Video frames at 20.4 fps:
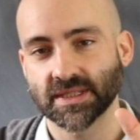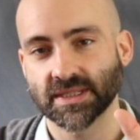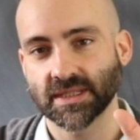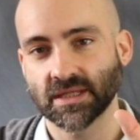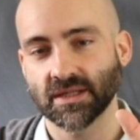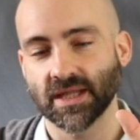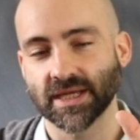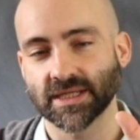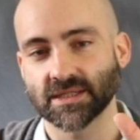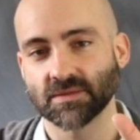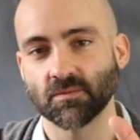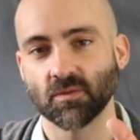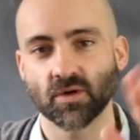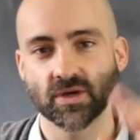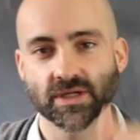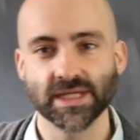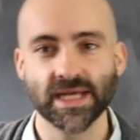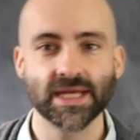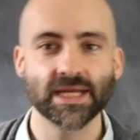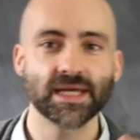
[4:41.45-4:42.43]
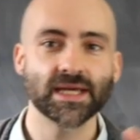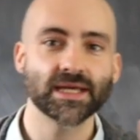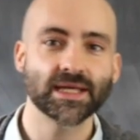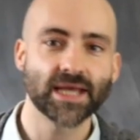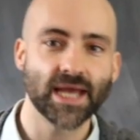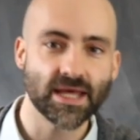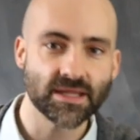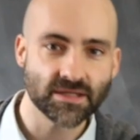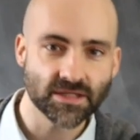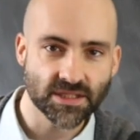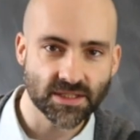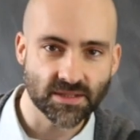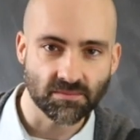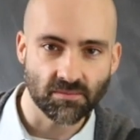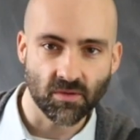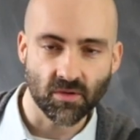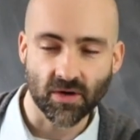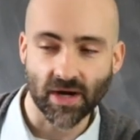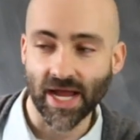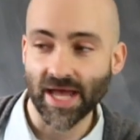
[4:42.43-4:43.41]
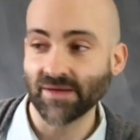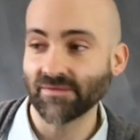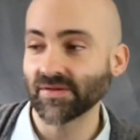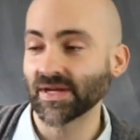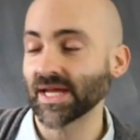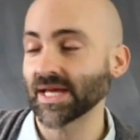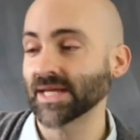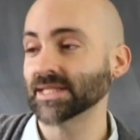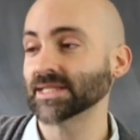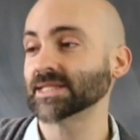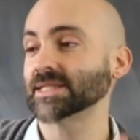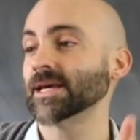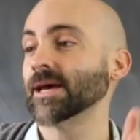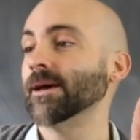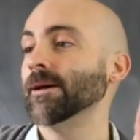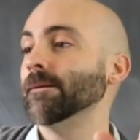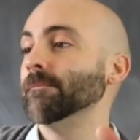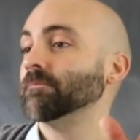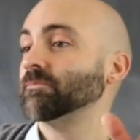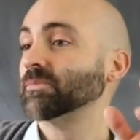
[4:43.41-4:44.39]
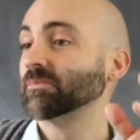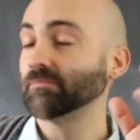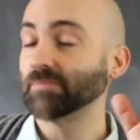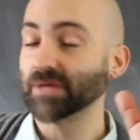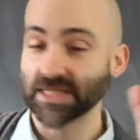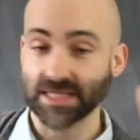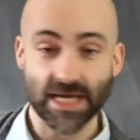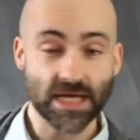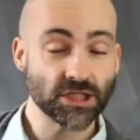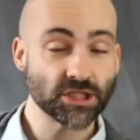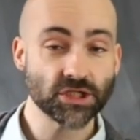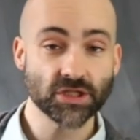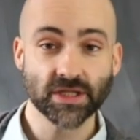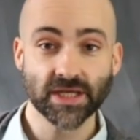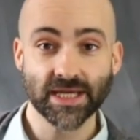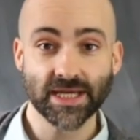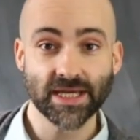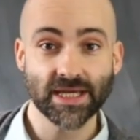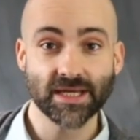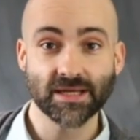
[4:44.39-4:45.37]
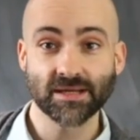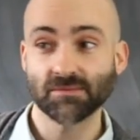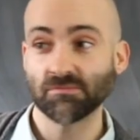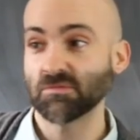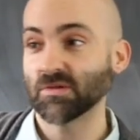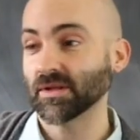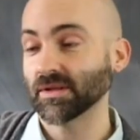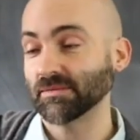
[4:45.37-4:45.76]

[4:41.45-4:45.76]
collect some more data, gather some more evidence, potentially